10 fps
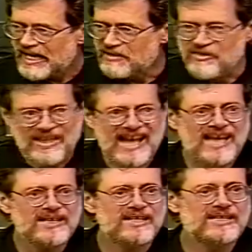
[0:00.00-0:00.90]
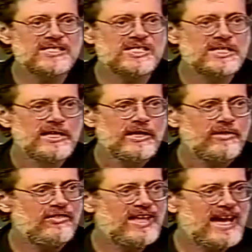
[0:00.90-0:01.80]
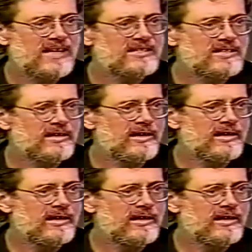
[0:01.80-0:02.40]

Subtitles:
and that is that